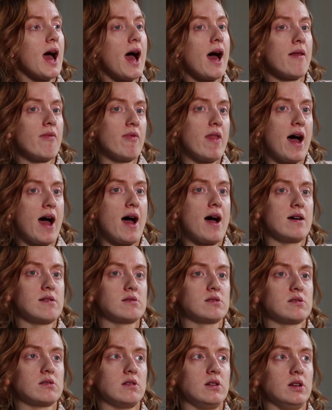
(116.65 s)
and
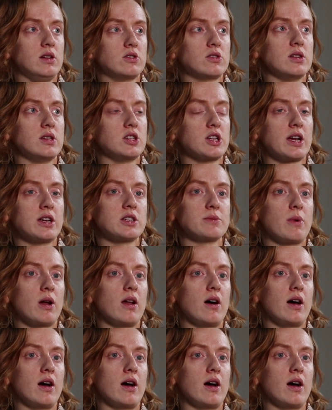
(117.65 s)
that literally changed my